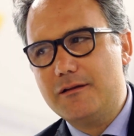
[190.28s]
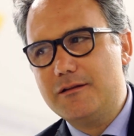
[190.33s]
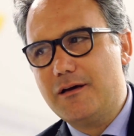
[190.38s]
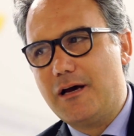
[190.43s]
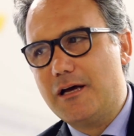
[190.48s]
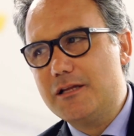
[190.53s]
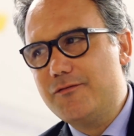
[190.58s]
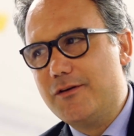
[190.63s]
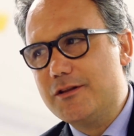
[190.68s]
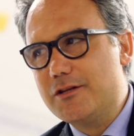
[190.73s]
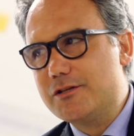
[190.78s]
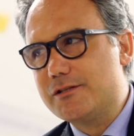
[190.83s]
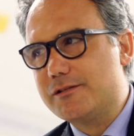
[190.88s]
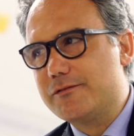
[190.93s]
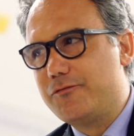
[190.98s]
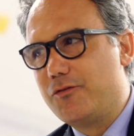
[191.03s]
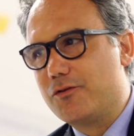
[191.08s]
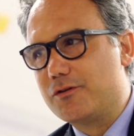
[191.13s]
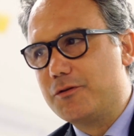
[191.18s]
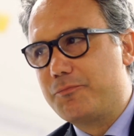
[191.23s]
the advantages
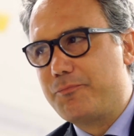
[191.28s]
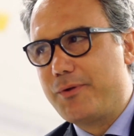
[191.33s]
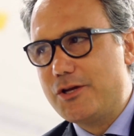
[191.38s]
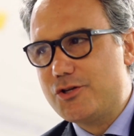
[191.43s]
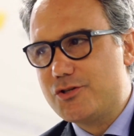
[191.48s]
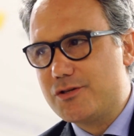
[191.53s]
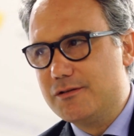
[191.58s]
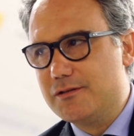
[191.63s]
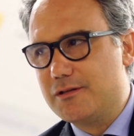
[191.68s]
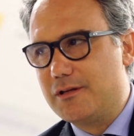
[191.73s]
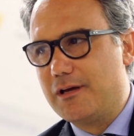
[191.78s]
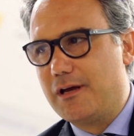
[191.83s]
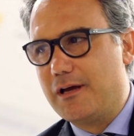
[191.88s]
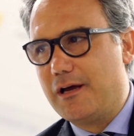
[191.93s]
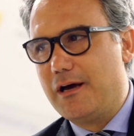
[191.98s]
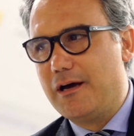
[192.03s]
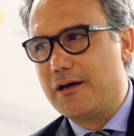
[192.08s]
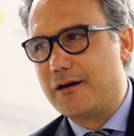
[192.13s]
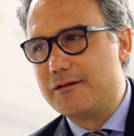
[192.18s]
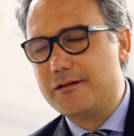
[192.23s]
for the patient
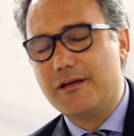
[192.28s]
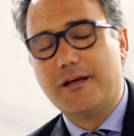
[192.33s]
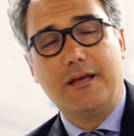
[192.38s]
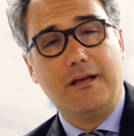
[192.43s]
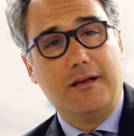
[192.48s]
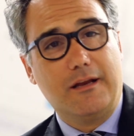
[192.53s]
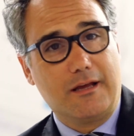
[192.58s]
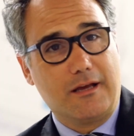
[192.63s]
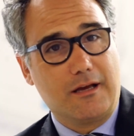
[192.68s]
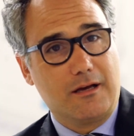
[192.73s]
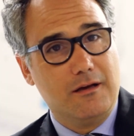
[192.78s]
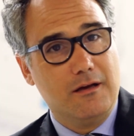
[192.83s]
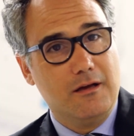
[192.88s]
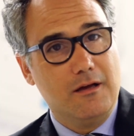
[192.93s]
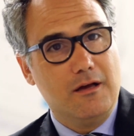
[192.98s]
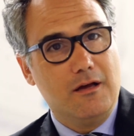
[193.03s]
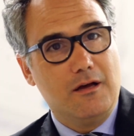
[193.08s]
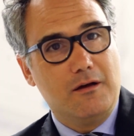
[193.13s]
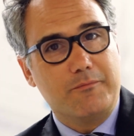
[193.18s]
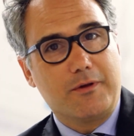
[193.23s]
are the healing,
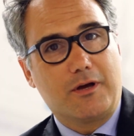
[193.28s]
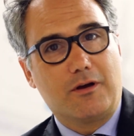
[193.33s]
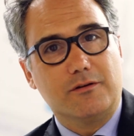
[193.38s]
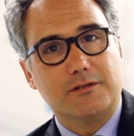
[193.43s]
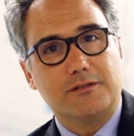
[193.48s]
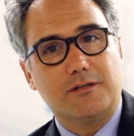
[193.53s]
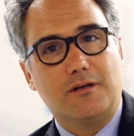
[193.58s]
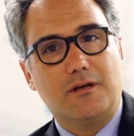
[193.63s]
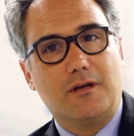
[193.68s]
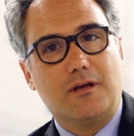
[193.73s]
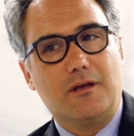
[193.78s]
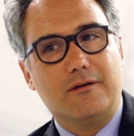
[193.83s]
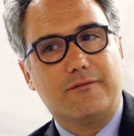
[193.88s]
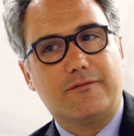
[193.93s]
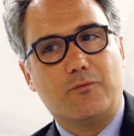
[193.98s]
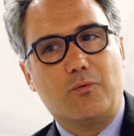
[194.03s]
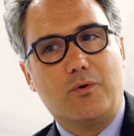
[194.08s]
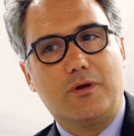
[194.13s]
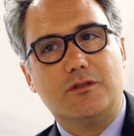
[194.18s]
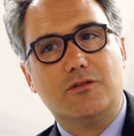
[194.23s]
because if
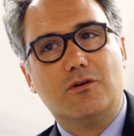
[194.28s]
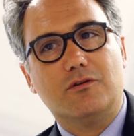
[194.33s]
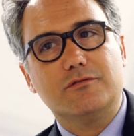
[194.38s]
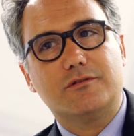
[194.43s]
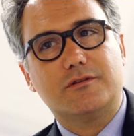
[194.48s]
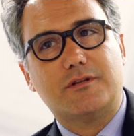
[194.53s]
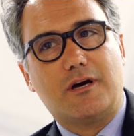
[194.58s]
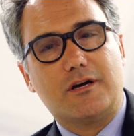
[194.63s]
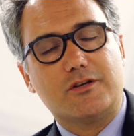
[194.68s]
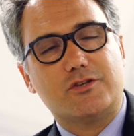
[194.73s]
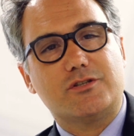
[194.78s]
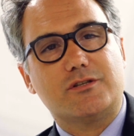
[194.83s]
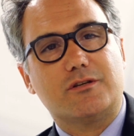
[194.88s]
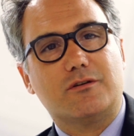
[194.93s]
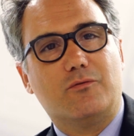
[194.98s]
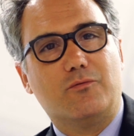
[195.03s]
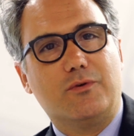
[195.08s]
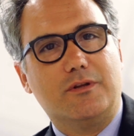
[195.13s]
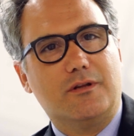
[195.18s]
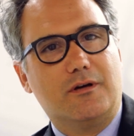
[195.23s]
we don't touch
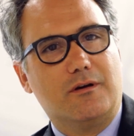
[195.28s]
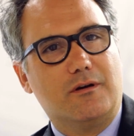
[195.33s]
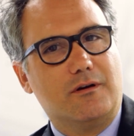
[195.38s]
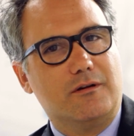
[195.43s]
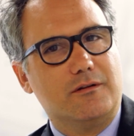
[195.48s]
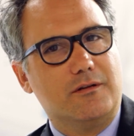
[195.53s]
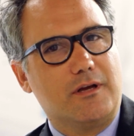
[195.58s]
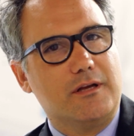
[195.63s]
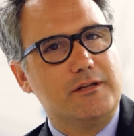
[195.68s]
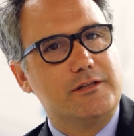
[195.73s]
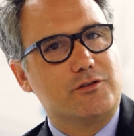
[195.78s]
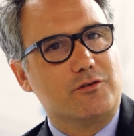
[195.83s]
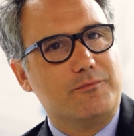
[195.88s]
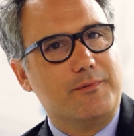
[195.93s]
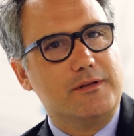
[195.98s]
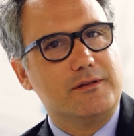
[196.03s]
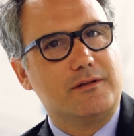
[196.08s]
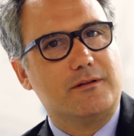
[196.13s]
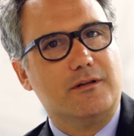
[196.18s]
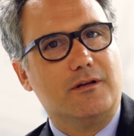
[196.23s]
with the
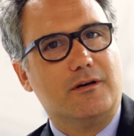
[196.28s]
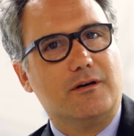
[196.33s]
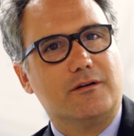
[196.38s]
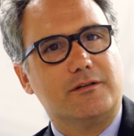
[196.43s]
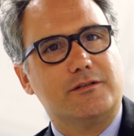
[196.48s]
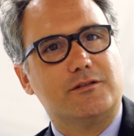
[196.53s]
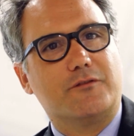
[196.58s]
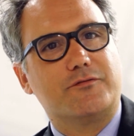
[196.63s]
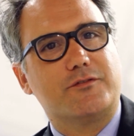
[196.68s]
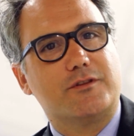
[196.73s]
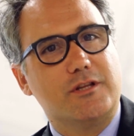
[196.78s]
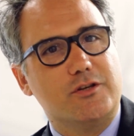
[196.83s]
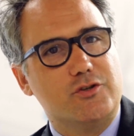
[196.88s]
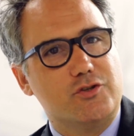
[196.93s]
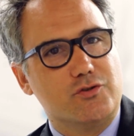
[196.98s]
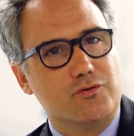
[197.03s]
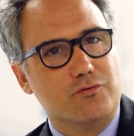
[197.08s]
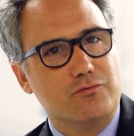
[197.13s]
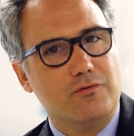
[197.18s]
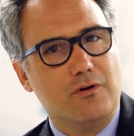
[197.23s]
instrument, the soft
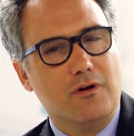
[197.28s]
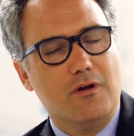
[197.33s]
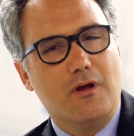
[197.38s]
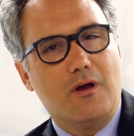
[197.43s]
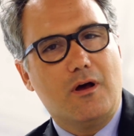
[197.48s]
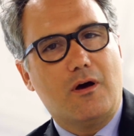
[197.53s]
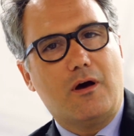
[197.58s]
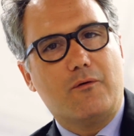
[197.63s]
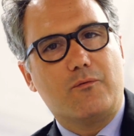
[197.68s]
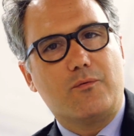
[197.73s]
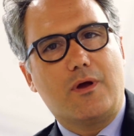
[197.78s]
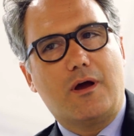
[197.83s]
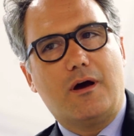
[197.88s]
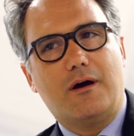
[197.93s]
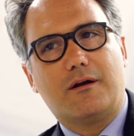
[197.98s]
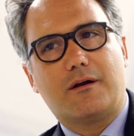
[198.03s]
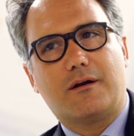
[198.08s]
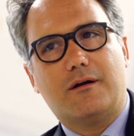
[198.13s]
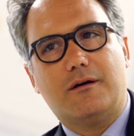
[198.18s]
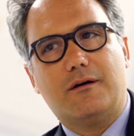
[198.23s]
tissue, we
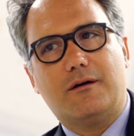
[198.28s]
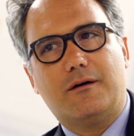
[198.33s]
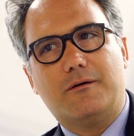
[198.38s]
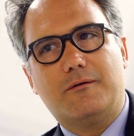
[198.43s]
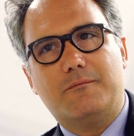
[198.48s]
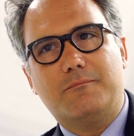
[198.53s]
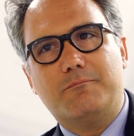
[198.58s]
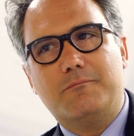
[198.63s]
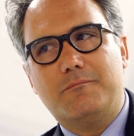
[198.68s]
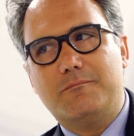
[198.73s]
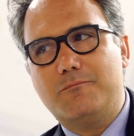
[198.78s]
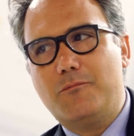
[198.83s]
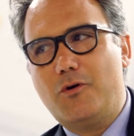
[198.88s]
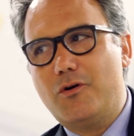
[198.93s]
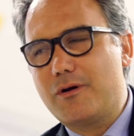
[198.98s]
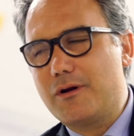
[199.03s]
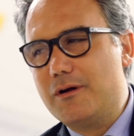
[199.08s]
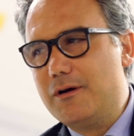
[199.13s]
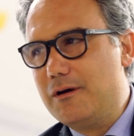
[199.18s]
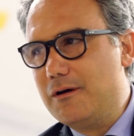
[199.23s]
are
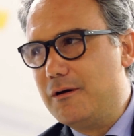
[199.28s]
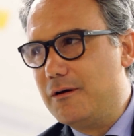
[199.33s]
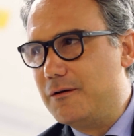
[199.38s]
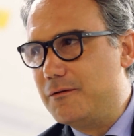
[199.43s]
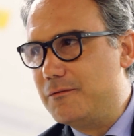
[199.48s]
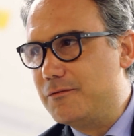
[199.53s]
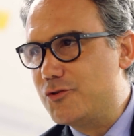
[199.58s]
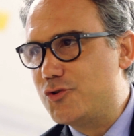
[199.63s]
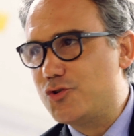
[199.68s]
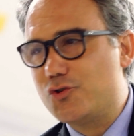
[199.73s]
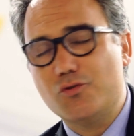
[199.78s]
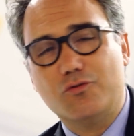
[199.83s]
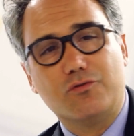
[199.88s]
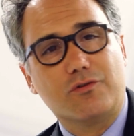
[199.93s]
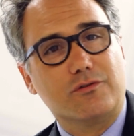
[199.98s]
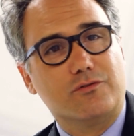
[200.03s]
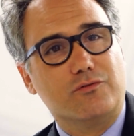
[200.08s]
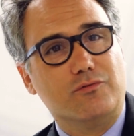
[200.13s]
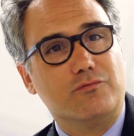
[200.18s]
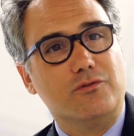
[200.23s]
more
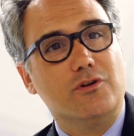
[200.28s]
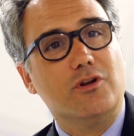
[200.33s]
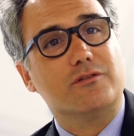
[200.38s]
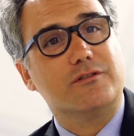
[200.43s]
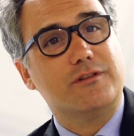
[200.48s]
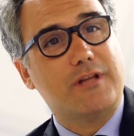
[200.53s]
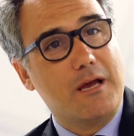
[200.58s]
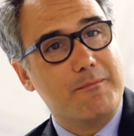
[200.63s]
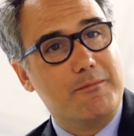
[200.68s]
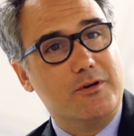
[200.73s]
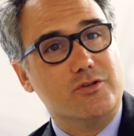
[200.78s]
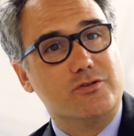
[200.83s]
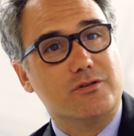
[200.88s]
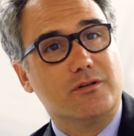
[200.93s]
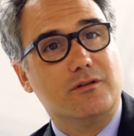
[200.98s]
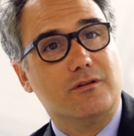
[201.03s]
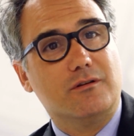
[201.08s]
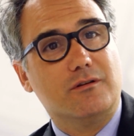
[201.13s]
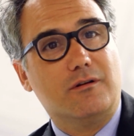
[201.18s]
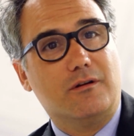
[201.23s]
sure to not damage
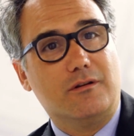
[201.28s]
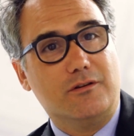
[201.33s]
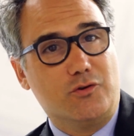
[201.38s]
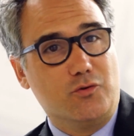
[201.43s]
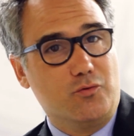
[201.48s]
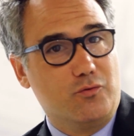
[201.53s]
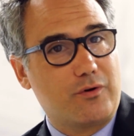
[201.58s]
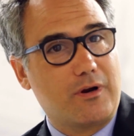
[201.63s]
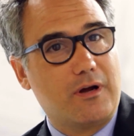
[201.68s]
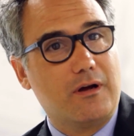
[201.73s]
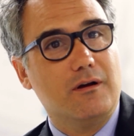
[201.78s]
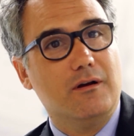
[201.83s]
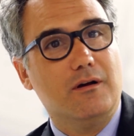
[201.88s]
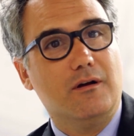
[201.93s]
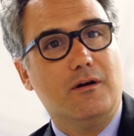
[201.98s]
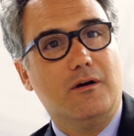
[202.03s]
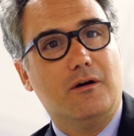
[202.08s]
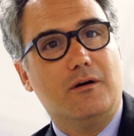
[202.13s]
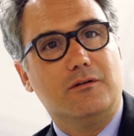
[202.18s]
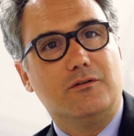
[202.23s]
dura,
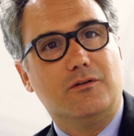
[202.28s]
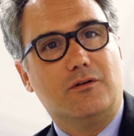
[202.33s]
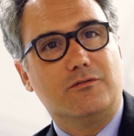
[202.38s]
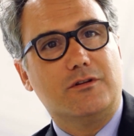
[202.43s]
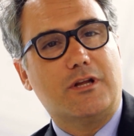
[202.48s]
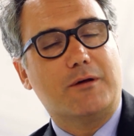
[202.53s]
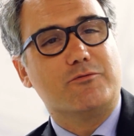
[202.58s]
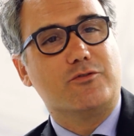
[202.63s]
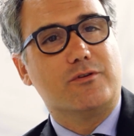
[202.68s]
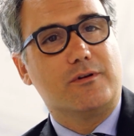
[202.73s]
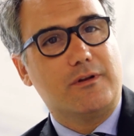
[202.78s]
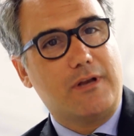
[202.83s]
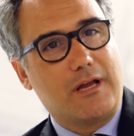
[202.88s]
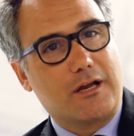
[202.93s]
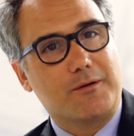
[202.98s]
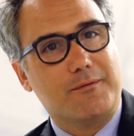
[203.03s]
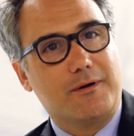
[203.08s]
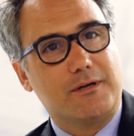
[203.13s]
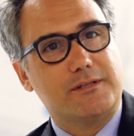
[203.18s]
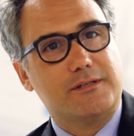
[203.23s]
not damage the
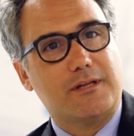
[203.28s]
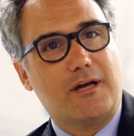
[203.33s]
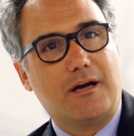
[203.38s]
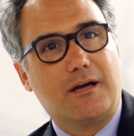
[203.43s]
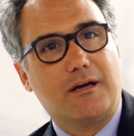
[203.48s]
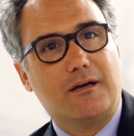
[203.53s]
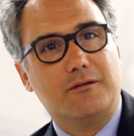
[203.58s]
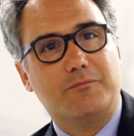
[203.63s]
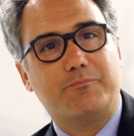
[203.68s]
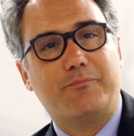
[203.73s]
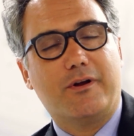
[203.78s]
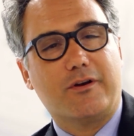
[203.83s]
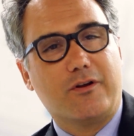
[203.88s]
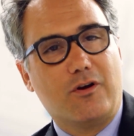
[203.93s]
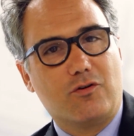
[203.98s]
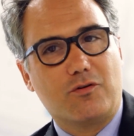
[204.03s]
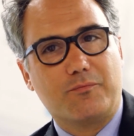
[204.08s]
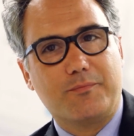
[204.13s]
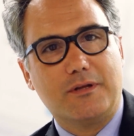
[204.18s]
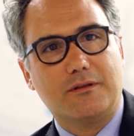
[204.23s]
lacrimal sac,
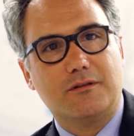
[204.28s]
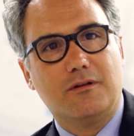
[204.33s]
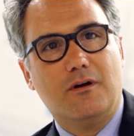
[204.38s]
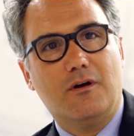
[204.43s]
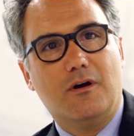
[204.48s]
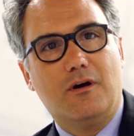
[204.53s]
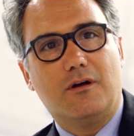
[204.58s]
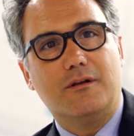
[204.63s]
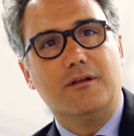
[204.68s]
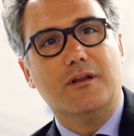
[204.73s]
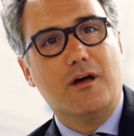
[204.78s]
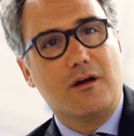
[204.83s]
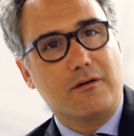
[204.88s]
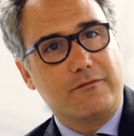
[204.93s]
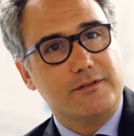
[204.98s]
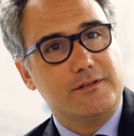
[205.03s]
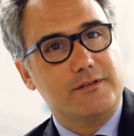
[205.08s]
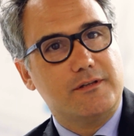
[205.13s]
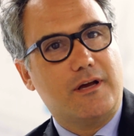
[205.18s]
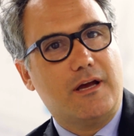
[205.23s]
periorbit,
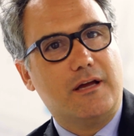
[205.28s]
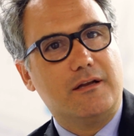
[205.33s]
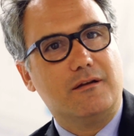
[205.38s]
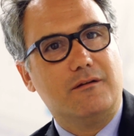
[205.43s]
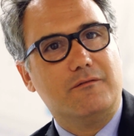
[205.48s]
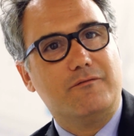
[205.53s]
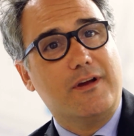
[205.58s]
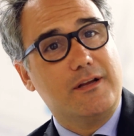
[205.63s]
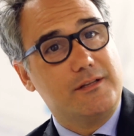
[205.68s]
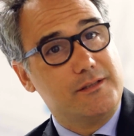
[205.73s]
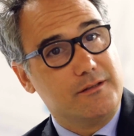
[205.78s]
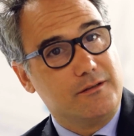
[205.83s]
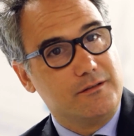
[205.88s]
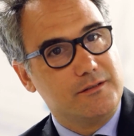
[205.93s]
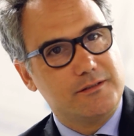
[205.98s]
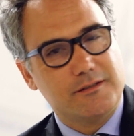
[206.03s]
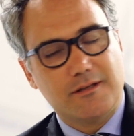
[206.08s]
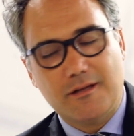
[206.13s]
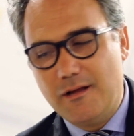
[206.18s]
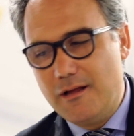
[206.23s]
nerves and
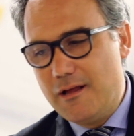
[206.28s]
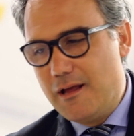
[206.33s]
vessels.